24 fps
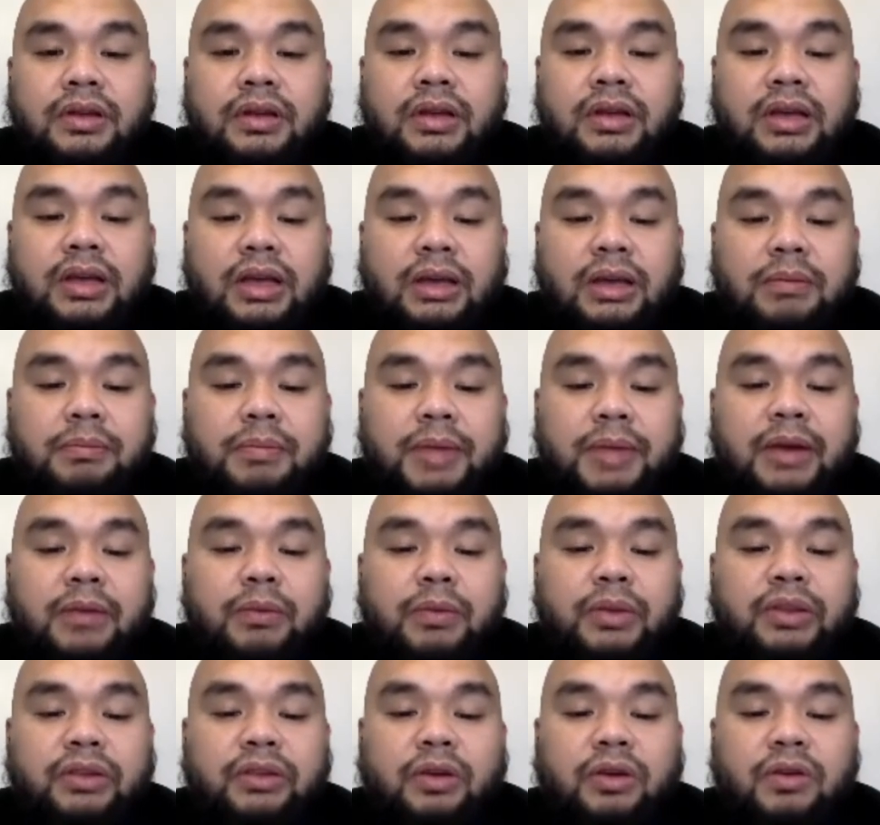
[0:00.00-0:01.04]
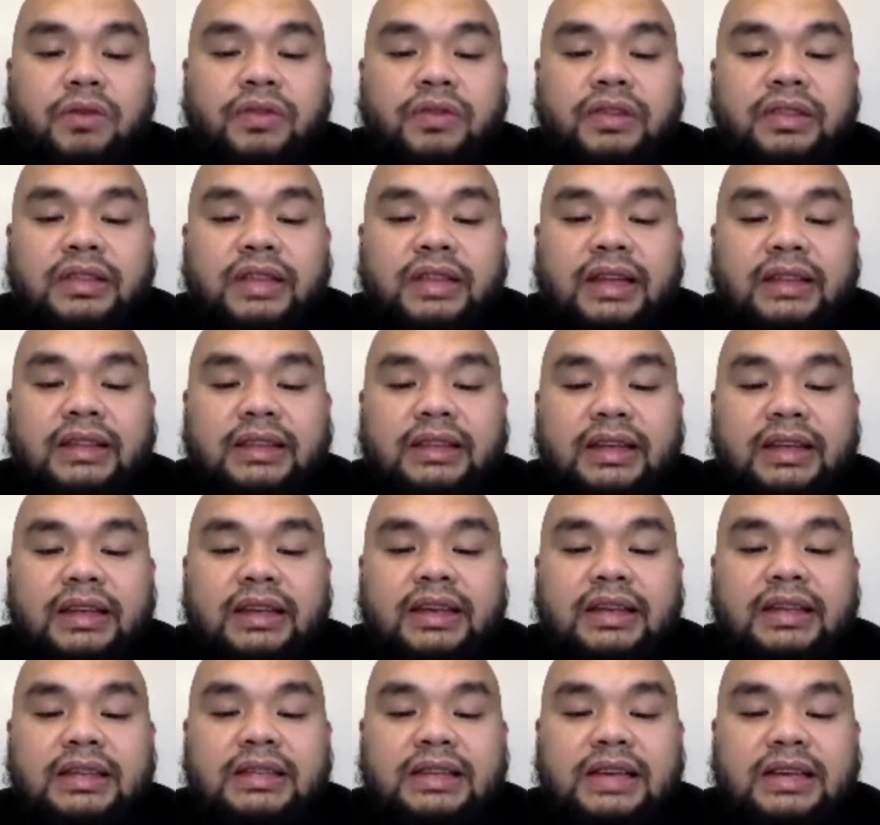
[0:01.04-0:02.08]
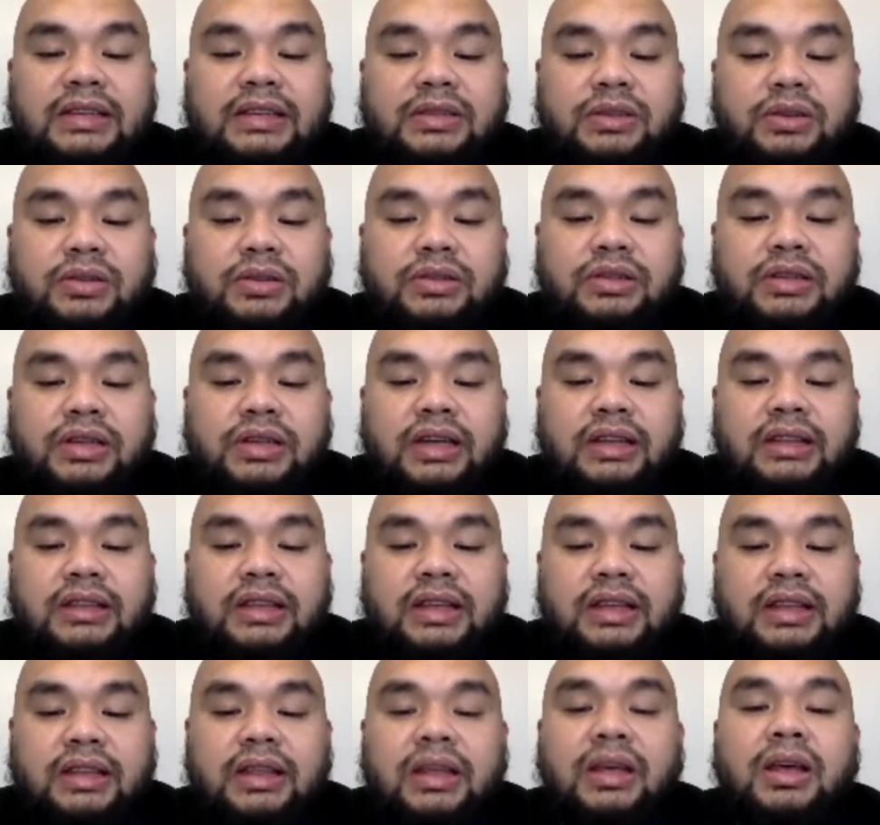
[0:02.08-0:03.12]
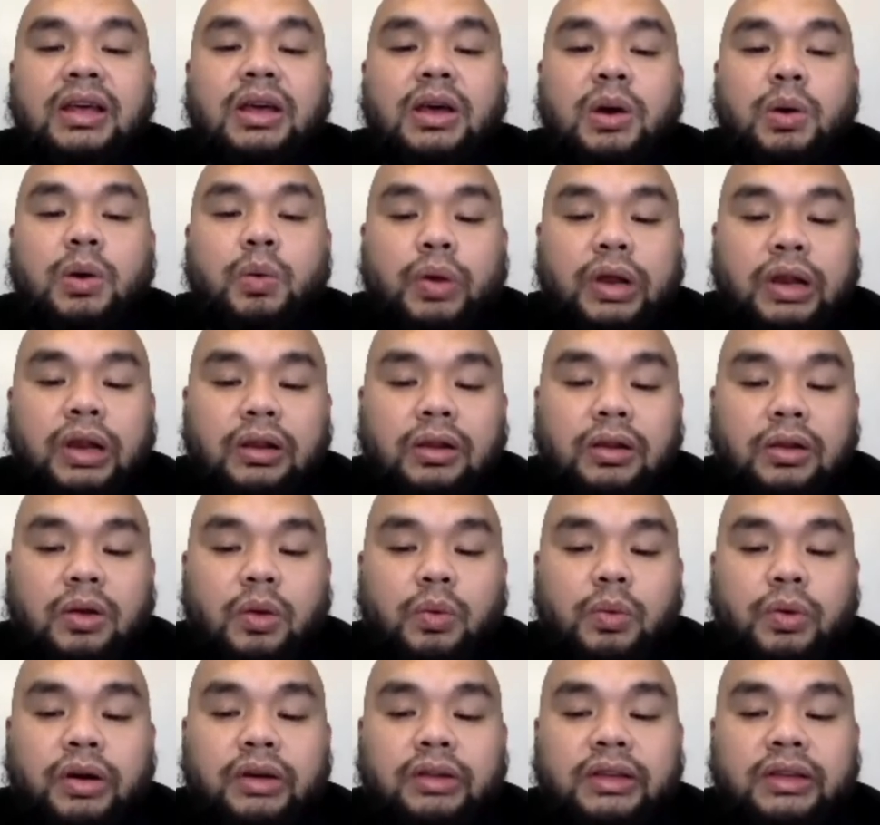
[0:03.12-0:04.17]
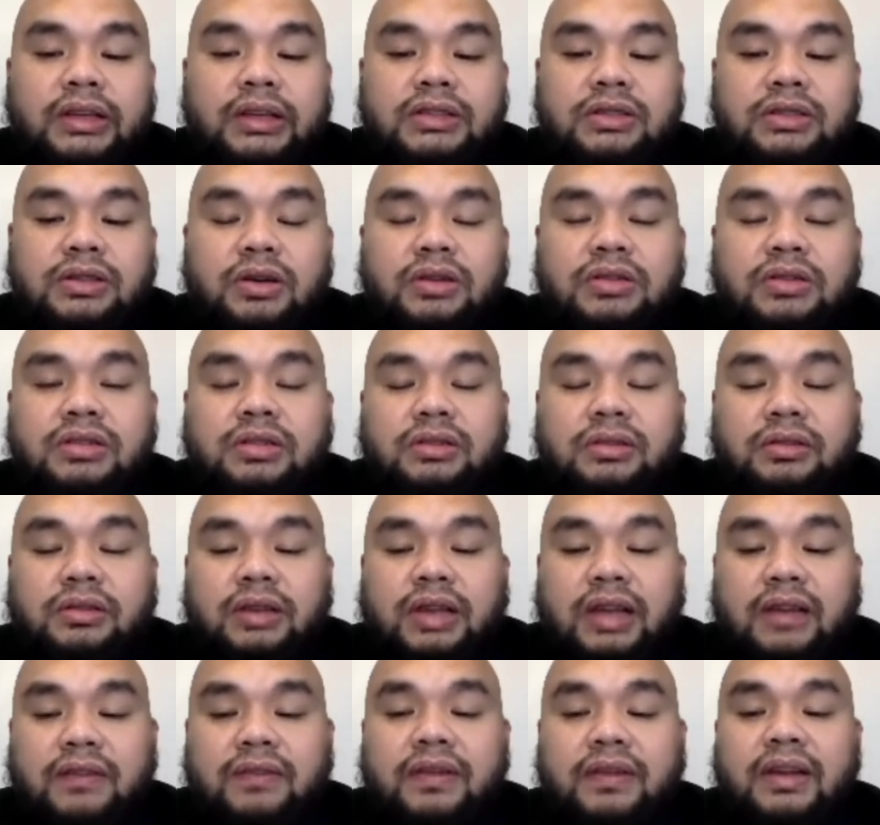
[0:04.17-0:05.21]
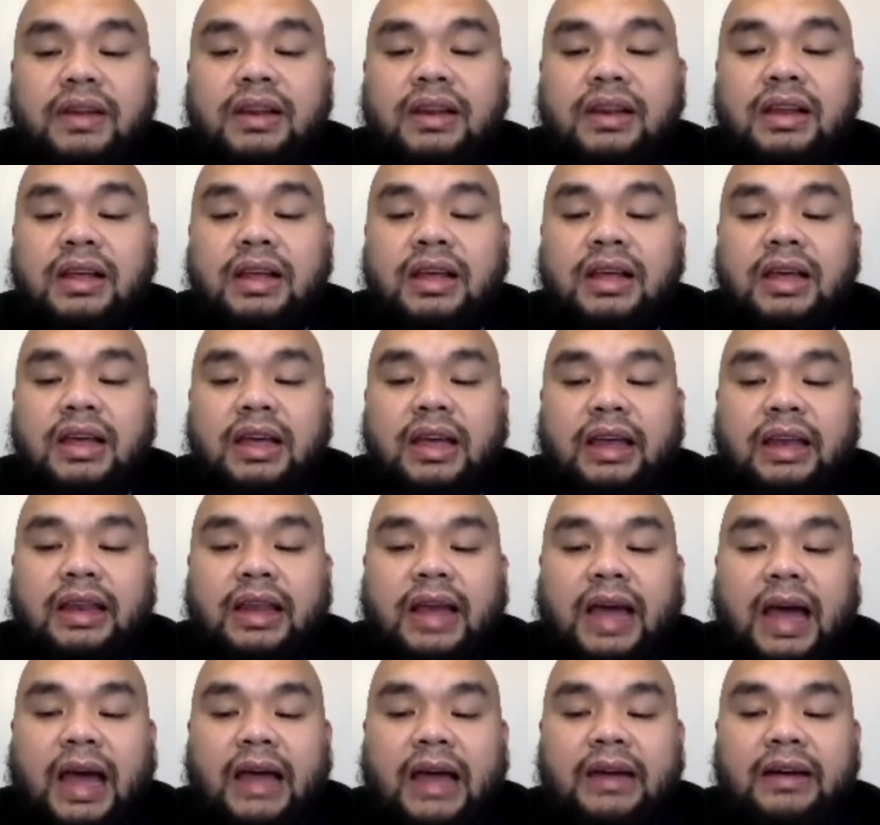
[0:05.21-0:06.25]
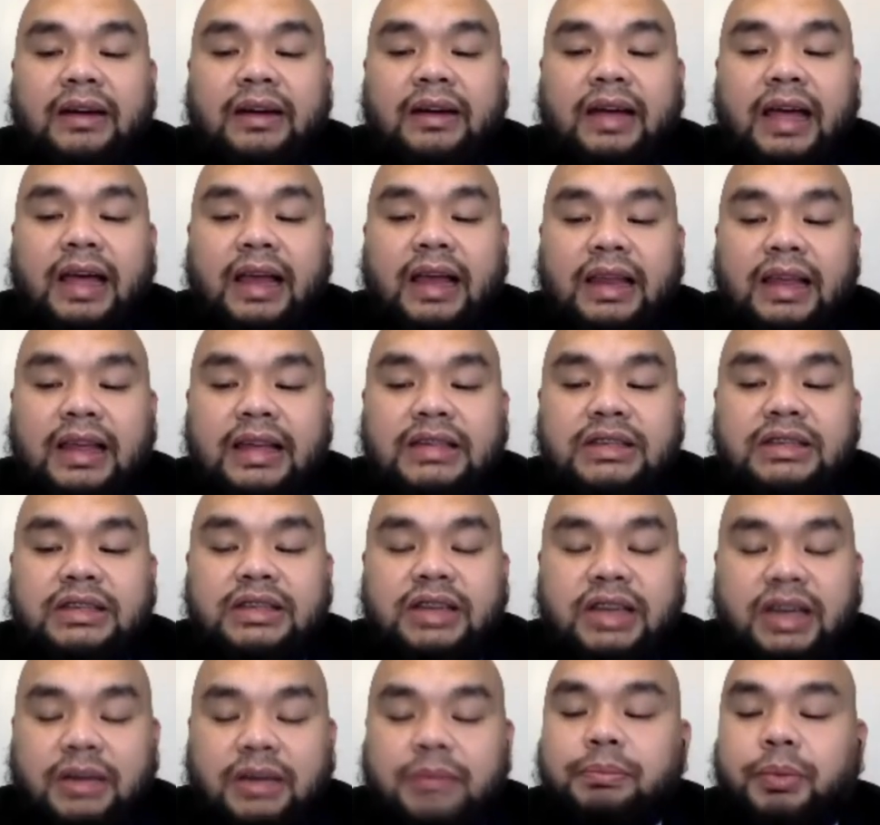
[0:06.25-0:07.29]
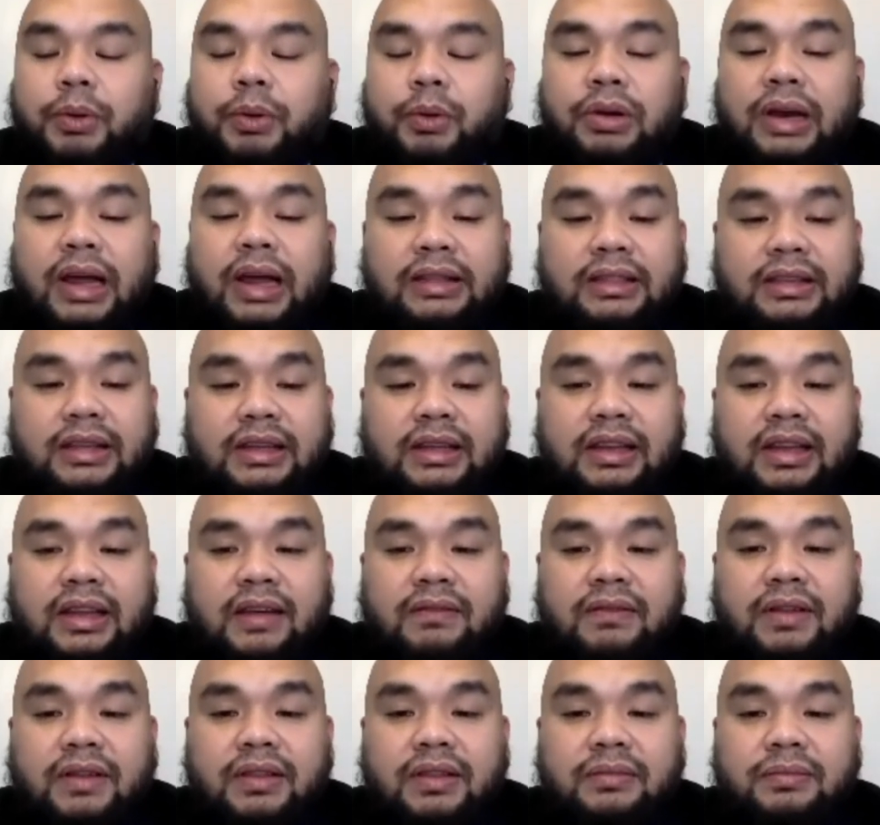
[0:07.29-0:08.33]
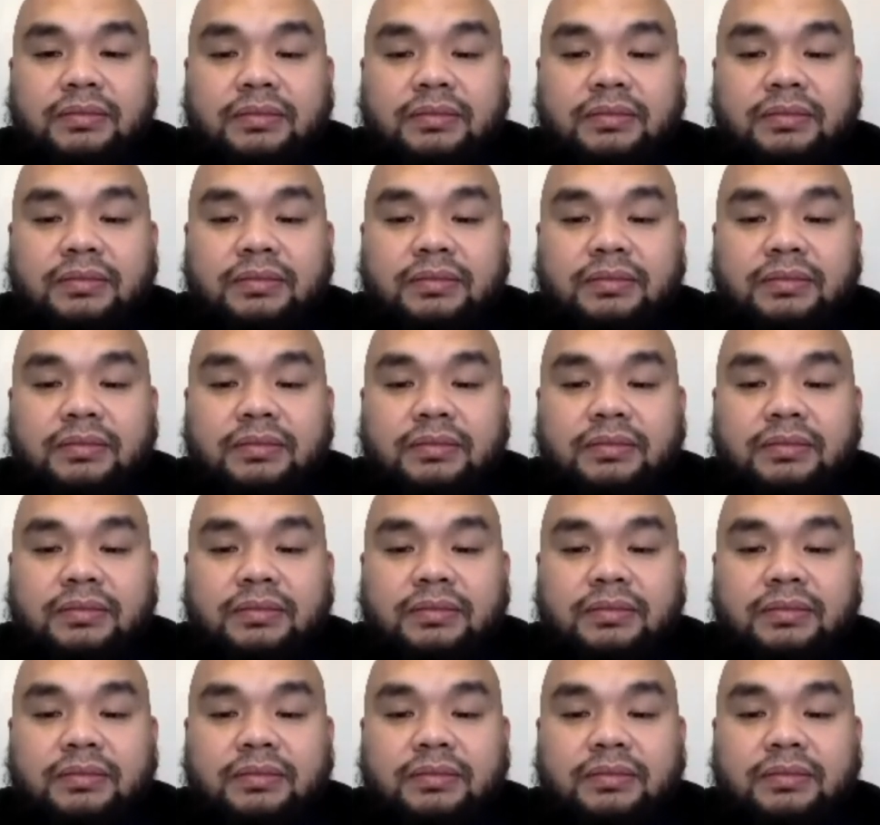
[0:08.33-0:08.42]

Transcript: And men with COVID-19 is associated with lower testosterone level and higher LH and prolactin level.